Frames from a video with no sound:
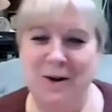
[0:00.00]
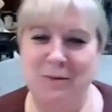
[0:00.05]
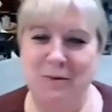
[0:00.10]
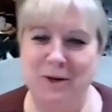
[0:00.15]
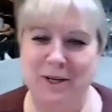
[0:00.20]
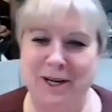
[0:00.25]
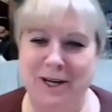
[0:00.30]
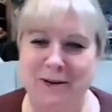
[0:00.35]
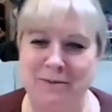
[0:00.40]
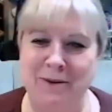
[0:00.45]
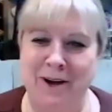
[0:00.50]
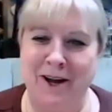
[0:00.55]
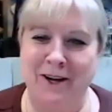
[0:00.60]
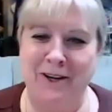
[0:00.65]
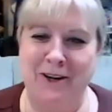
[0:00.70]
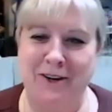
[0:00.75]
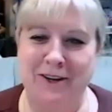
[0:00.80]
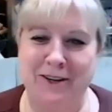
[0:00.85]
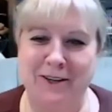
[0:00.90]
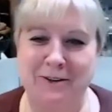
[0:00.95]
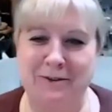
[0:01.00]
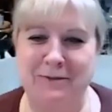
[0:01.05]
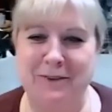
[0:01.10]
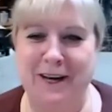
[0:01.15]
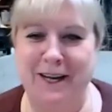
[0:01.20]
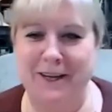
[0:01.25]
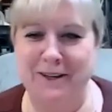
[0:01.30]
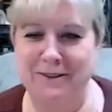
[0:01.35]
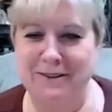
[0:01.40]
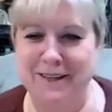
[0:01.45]
Well, come on, y'all gonna
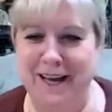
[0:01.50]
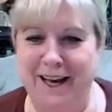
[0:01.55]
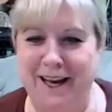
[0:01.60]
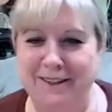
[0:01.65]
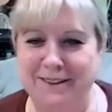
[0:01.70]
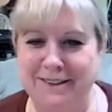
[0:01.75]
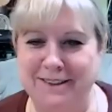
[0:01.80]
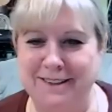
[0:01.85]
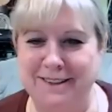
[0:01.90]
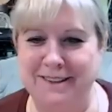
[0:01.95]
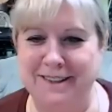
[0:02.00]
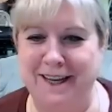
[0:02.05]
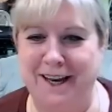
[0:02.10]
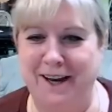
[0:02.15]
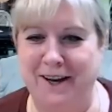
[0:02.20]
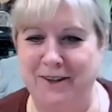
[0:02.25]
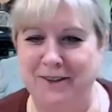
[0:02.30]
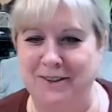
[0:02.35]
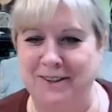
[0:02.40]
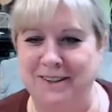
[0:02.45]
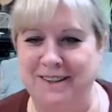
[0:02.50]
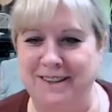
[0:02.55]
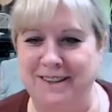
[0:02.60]
fight over the house? Let's go.